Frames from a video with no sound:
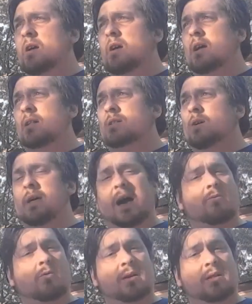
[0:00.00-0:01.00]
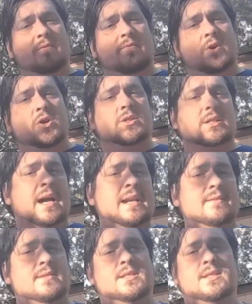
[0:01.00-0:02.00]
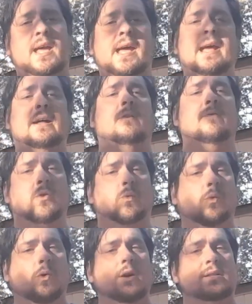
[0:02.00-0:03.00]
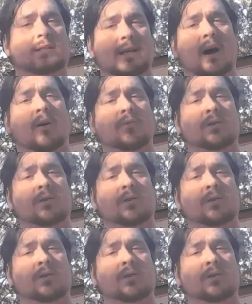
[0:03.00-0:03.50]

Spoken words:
And so that will be the first kind of tale of the war itself,